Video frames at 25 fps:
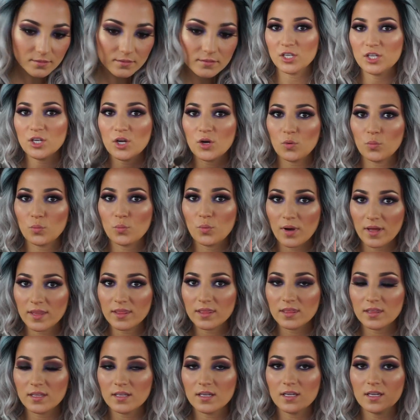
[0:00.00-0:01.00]
You know,
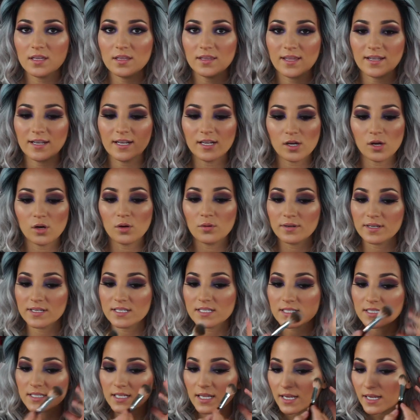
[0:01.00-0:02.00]
one thing that I
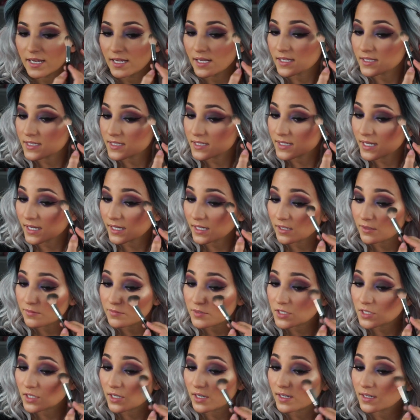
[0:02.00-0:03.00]
always say is Deck of
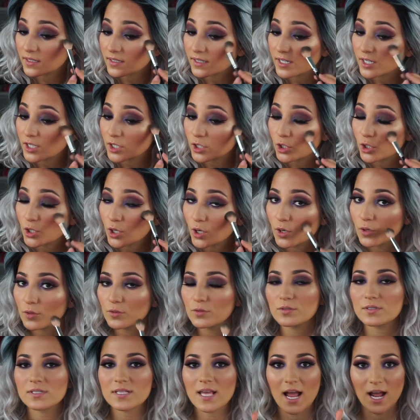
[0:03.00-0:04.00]
Scarlet
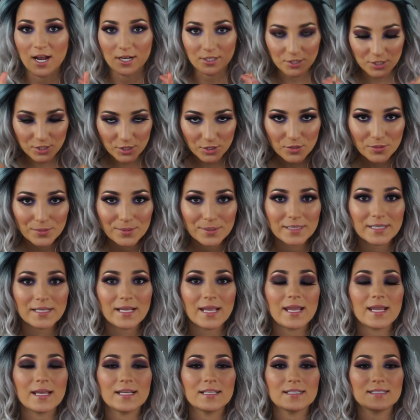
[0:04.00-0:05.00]
knows how to
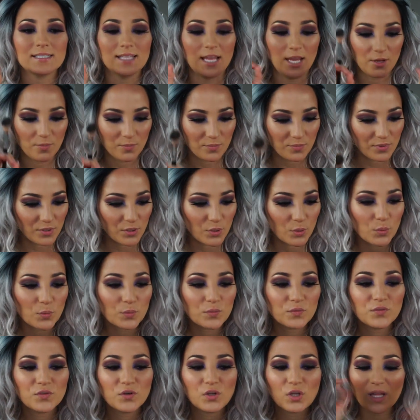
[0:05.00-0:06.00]
create a
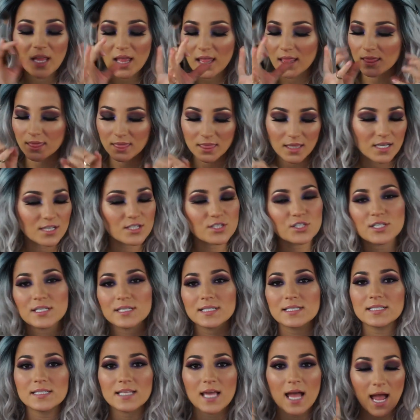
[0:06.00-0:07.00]
beautiful,
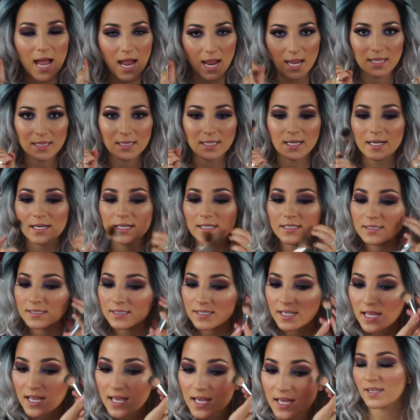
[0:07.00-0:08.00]
luscious
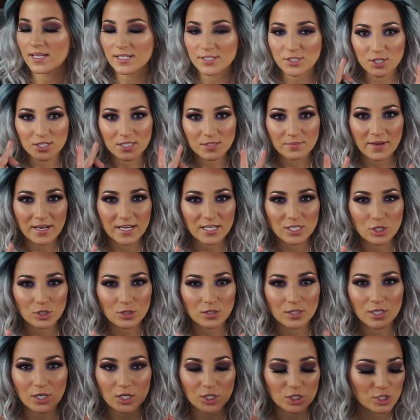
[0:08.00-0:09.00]
highlight that just makes you
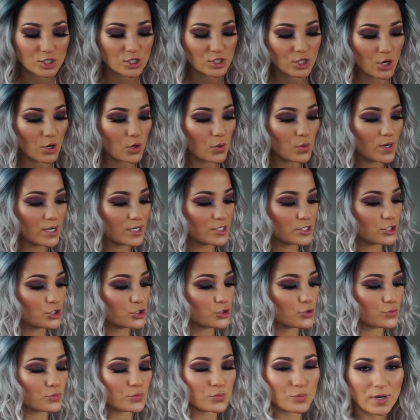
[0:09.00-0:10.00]
look so
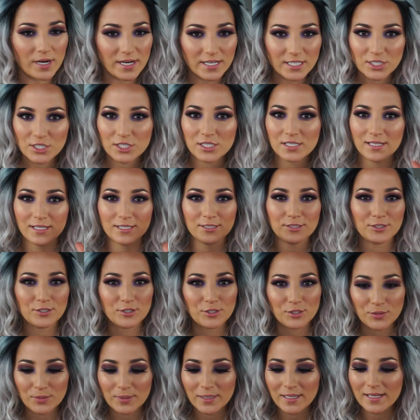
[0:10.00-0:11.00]
drenched and
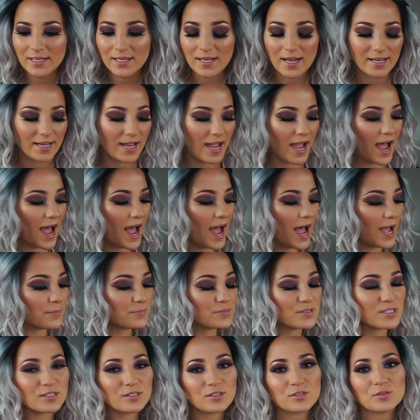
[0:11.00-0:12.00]
dewy. I
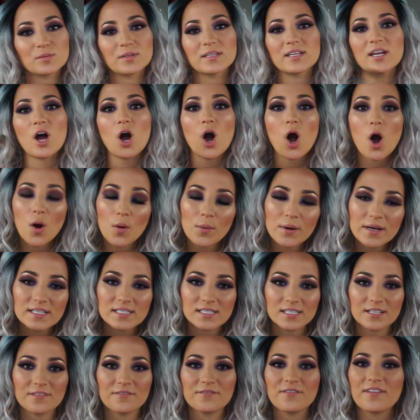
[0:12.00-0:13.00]
absolutely
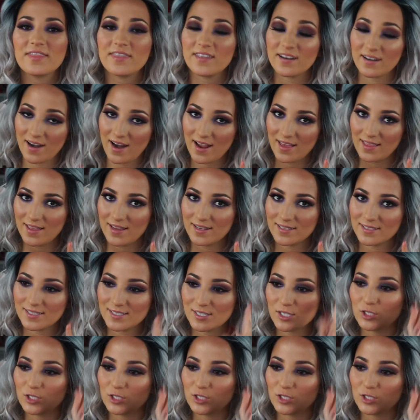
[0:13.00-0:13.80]
always love their highlights.